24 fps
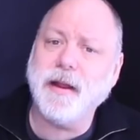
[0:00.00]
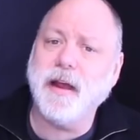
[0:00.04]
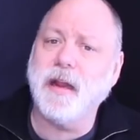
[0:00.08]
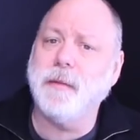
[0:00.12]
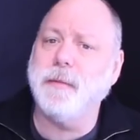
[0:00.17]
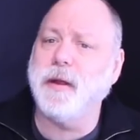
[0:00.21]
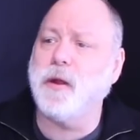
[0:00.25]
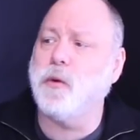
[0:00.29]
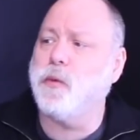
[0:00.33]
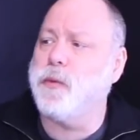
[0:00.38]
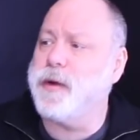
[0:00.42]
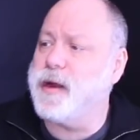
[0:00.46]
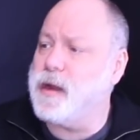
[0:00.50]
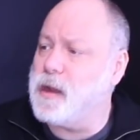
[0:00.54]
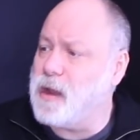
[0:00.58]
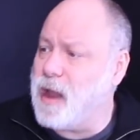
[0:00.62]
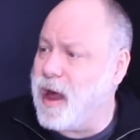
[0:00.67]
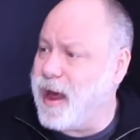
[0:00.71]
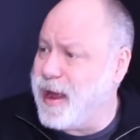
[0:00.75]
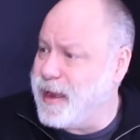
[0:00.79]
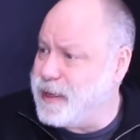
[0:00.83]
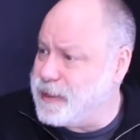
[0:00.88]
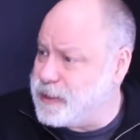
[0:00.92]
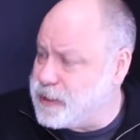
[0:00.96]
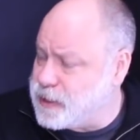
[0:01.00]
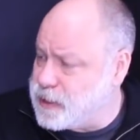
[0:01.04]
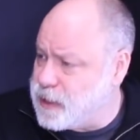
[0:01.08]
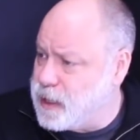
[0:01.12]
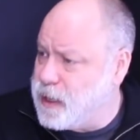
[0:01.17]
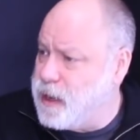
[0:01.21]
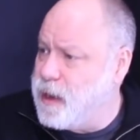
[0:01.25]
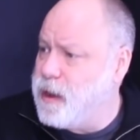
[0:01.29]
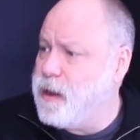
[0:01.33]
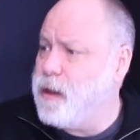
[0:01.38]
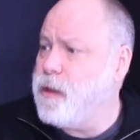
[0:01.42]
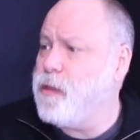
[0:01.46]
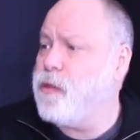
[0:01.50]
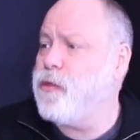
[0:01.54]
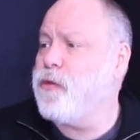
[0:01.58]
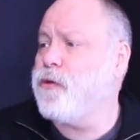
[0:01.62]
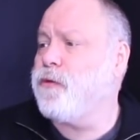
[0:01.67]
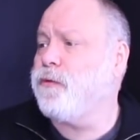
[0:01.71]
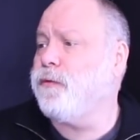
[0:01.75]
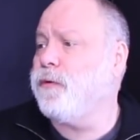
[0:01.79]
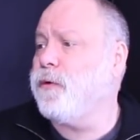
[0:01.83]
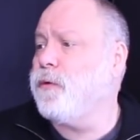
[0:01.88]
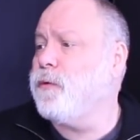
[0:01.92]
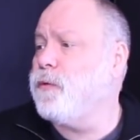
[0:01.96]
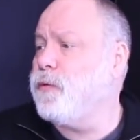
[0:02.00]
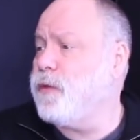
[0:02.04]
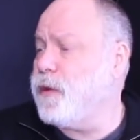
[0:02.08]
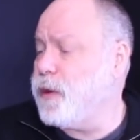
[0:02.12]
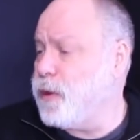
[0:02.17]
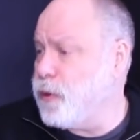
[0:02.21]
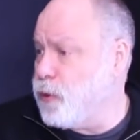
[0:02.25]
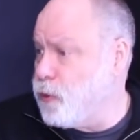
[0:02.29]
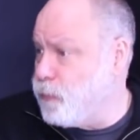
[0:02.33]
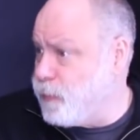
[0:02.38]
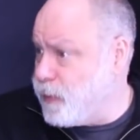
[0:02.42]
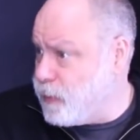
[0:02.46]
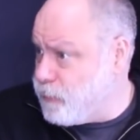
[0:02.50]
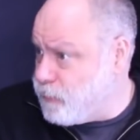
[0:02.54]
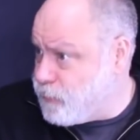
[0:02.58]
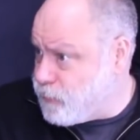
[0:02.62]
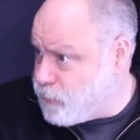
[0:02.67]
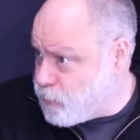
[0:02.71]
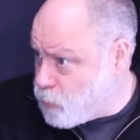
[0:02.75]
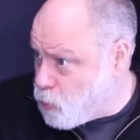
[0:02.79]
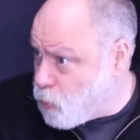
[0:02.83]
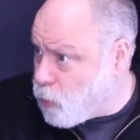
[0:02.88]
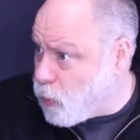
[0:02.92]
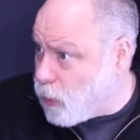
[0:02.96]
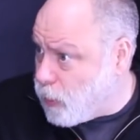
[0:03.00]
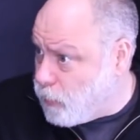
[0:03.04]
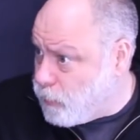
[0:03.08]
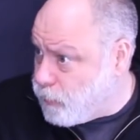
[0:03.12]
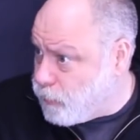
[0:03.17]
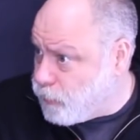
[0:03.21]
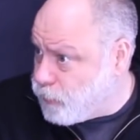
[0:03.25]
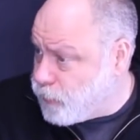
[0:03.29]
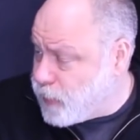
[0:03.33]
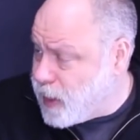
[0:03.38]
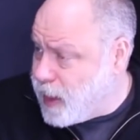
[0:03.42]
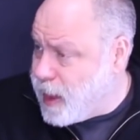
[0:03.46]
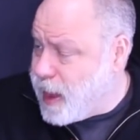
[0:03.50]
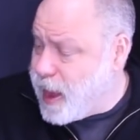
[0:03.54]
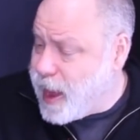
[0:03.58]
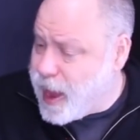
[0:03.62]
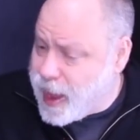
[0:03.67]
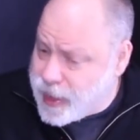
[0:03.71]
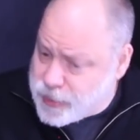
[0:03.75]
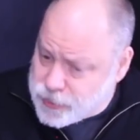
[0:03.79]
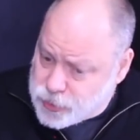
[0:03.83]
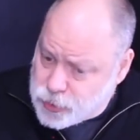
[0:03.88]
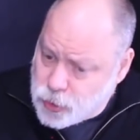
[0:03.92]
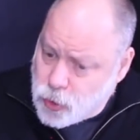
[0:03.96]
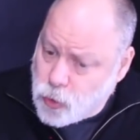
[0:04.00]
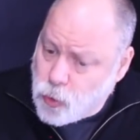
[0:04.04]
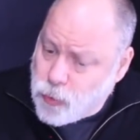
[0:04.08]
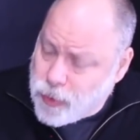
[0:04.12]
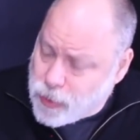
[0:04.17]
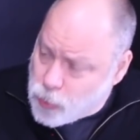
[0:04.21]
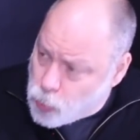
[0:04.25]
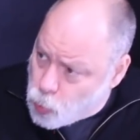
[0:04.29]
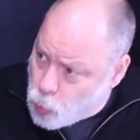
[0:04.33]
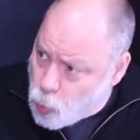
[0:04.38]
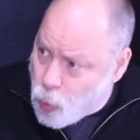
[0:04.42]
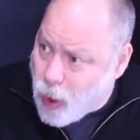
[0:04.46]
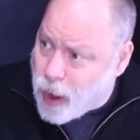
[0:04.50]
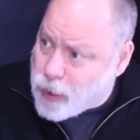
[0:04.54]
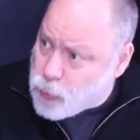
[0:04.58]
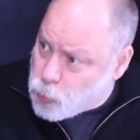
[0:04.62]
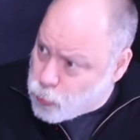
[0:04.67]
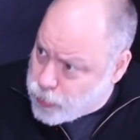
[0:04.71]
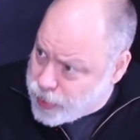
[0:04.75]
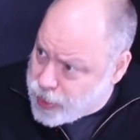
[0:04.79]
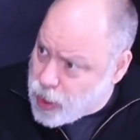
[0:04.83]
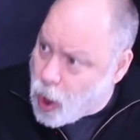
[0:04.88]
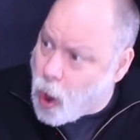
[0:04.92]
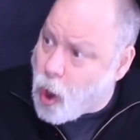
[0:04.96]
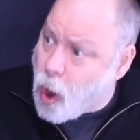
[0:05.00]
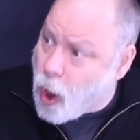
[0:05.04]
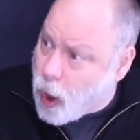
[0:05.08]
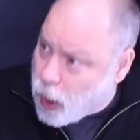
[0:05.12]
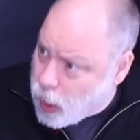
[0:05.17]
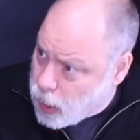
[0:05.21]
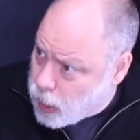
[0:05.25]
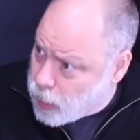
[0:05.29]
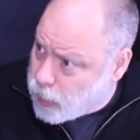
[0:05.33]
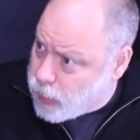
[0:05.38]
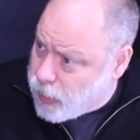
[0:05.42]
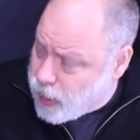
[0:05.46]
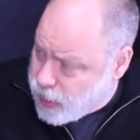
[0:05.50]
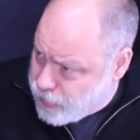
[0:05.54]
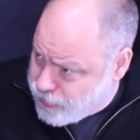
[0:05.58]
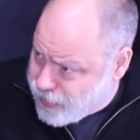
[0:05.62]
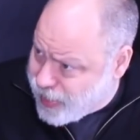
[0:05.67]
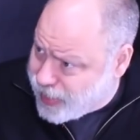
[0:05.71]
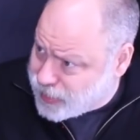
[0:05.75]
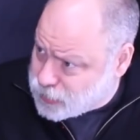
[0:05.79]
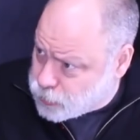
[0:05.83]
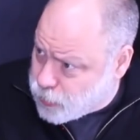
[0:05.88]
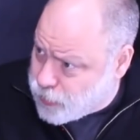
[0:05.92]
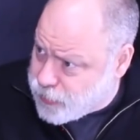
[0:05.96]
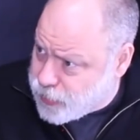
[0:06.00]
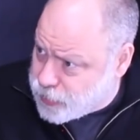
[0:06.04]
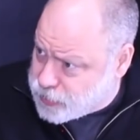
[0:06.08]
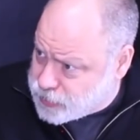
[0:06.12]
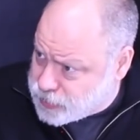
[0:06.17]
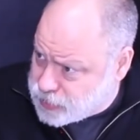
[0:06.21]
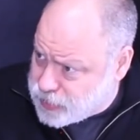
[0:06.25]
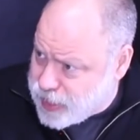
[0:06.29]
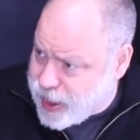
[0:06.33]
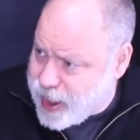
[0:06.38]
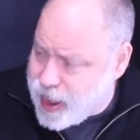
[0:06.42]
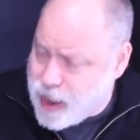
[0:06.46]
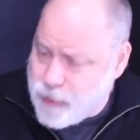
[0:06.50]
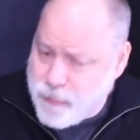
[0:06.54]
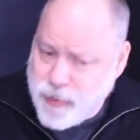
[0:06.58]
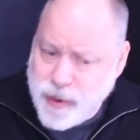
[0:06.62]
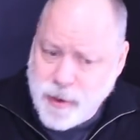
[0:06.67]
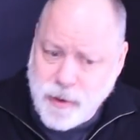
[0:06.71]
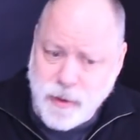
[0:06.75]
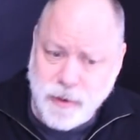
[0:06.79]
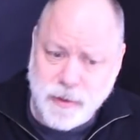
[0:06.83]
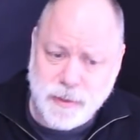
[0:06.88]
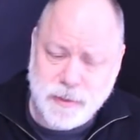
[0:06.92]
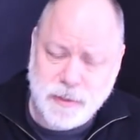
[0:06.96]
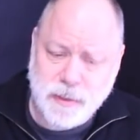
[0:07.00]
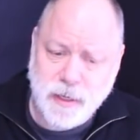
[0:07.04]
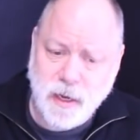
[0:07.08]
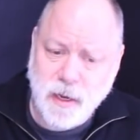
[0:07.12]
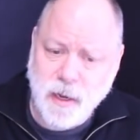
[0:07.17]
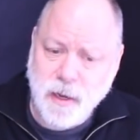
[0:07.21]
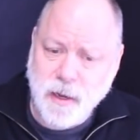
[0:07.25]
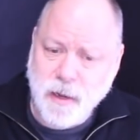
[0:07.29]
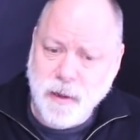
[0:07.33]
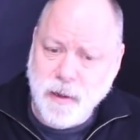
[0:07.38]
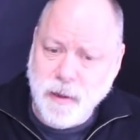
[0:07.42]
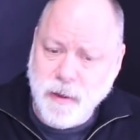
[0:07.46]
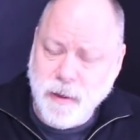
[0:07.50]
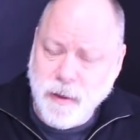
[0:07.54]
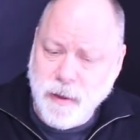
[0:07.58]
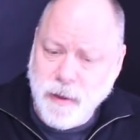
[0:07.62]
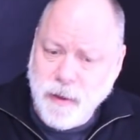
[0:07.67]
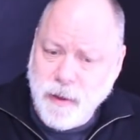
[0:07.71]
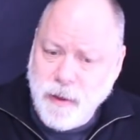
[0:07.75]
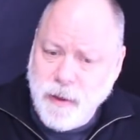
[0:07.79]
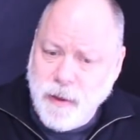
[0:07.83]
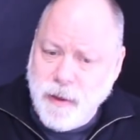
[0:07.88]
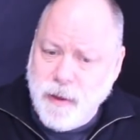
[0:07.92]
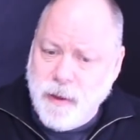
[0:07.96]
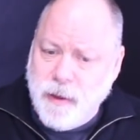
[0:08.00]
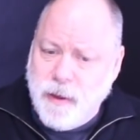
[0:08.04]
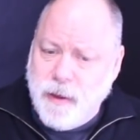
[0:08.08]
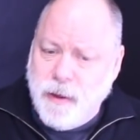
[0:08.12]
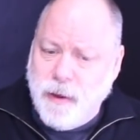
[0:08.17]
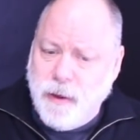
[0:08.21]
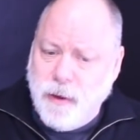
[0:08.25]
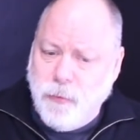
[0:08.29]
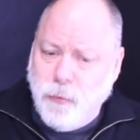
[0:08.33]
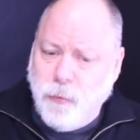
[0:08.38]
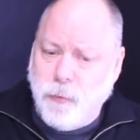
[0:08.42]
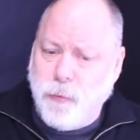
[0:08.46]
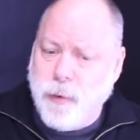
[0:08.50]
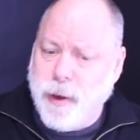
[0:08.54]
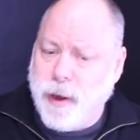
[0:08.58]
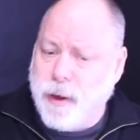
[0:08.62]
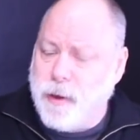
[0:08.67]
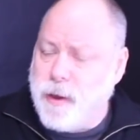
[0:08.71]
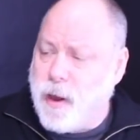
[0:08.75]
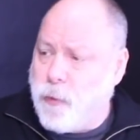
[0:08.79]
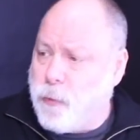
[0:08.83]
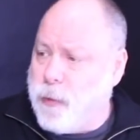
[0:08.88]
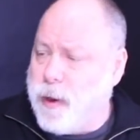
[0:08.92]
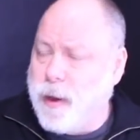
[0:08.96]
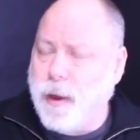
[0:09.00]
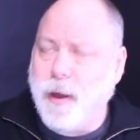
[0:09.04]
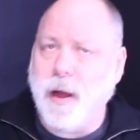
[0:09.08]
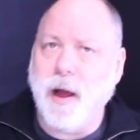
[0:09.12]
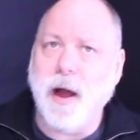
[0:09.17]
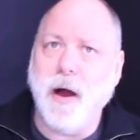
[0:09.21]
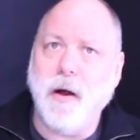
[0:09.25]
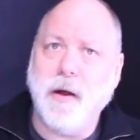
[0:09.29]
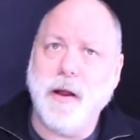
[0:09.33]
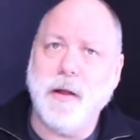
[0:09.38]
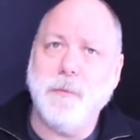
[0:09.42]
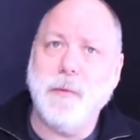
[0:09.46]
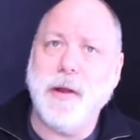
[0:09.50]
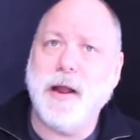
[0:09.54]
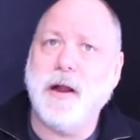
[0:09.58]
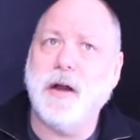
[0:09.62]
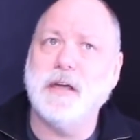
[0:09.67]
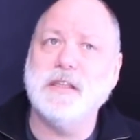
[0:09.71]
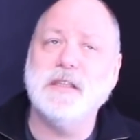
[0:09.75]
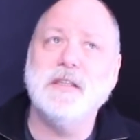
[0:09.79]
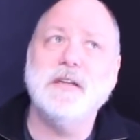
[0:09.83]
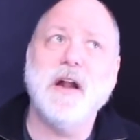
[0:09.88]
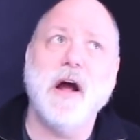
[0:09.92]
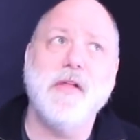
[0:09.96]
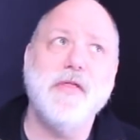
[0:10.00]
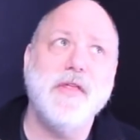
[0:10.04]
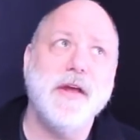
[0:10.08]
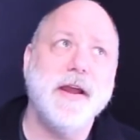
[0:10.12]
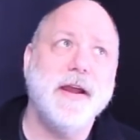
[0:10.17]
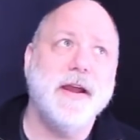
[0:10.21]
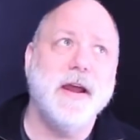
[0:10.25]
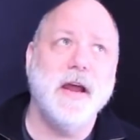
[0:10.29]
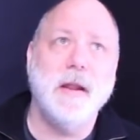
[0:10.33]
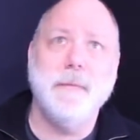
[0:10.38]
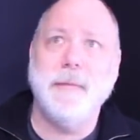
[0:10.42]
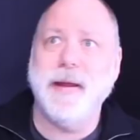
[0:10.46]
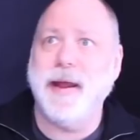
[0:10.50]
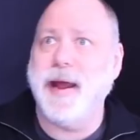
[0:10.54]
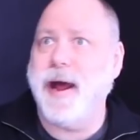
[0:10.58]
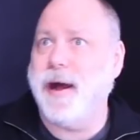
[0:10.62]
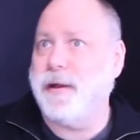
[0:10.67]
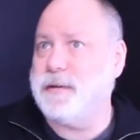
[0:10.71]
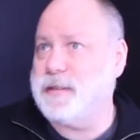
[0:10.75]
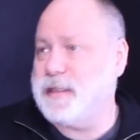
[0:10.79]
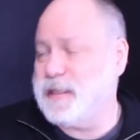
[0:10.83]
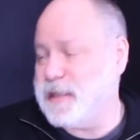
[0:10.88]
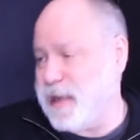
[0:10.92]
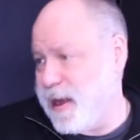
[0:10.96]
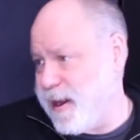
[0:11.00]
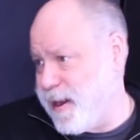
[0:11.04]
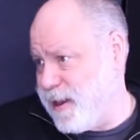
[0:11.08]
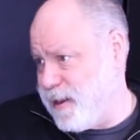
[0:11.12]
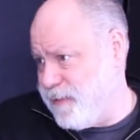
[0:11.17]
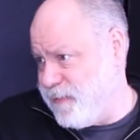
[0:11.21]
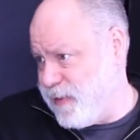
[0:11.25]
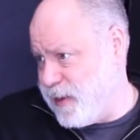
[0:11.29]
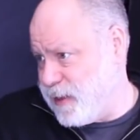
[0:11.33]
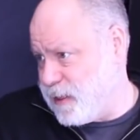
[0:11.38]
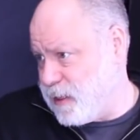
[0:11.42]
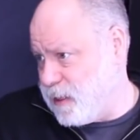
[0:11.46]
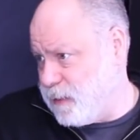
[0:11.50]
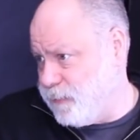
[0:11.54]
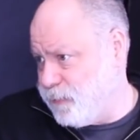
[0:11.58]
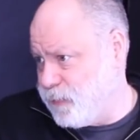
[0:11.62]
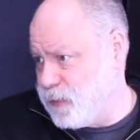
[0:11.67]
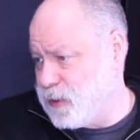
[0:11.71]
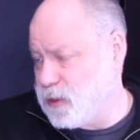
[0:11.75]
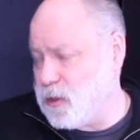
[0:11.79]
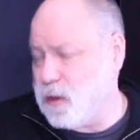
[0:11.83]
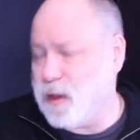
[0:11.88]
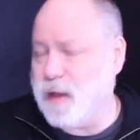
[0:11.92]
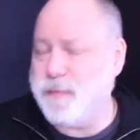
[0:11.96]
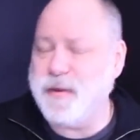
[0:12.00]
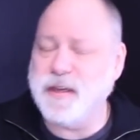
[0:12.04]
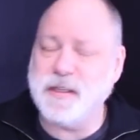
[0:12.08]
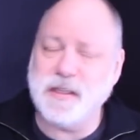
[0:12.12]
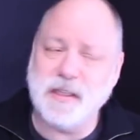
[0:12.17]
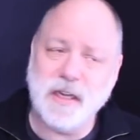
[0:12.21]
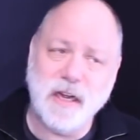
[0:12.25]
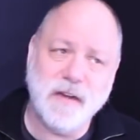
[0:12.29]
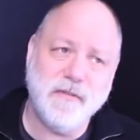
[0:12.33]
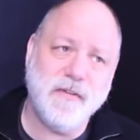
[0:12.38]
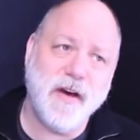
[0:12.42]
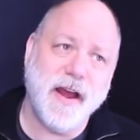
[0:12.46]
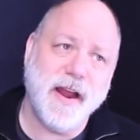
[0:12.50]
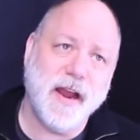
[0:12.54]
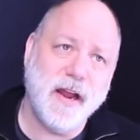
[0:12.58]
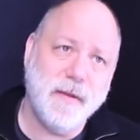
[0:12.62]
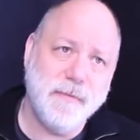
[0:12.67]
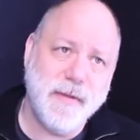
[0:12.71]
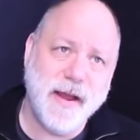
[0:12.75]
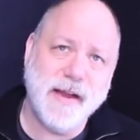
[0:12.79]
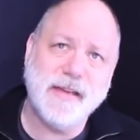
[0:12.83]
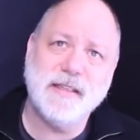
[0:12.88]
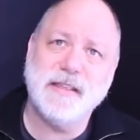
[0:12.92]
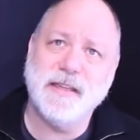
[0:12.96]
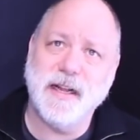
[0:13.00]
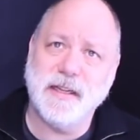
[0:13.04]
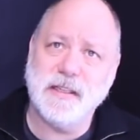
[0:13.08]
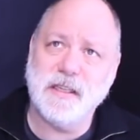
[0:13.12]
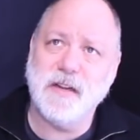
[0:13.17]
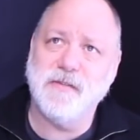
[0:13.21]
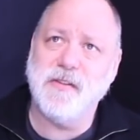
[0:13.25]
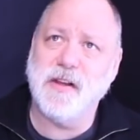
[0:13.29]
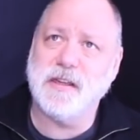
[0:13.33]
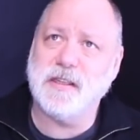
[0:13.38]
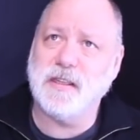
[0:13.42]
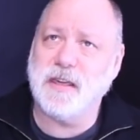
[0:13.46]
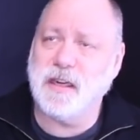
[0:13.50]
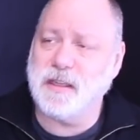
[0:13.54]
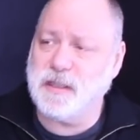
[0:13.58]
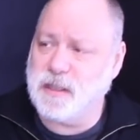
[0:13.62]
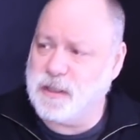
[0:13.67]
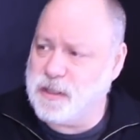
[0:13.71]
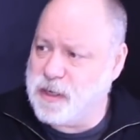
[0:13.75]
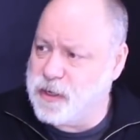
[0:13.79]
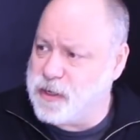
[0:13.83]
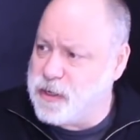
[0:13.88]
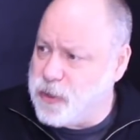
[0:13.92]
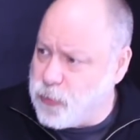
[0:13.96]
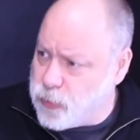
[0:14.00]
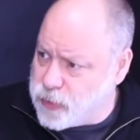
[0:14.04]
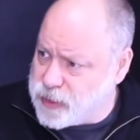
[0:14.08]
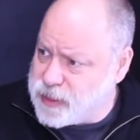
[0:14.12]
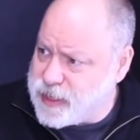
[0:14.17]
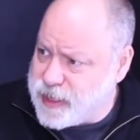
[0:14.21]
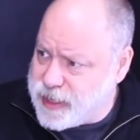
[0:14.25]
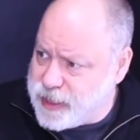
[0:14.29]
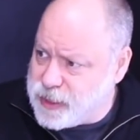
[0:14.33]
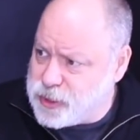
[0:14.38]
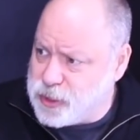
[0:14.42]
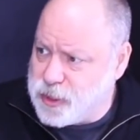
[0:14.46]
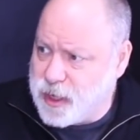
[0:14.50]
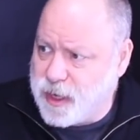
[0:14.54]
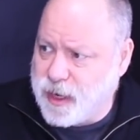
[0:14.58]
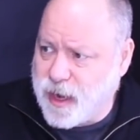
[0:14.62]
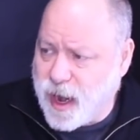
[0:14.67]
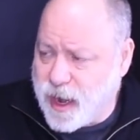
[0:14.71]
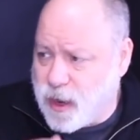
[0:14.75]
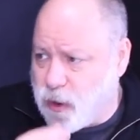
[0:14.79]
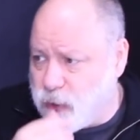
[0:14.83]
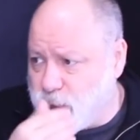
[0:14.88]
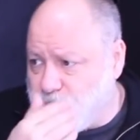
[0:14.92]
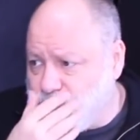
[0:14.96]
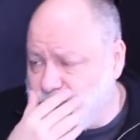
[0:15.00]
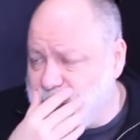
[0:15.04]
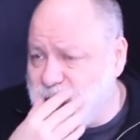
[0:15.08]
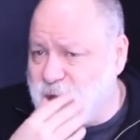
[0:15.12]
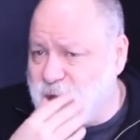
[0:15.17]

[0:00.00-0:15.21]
can be realized through the human form as who and what we are, and that's what they're saying, because because nothing can be outside of it. So let me see if I can make sense of this. And this is a newer teaching, and I don't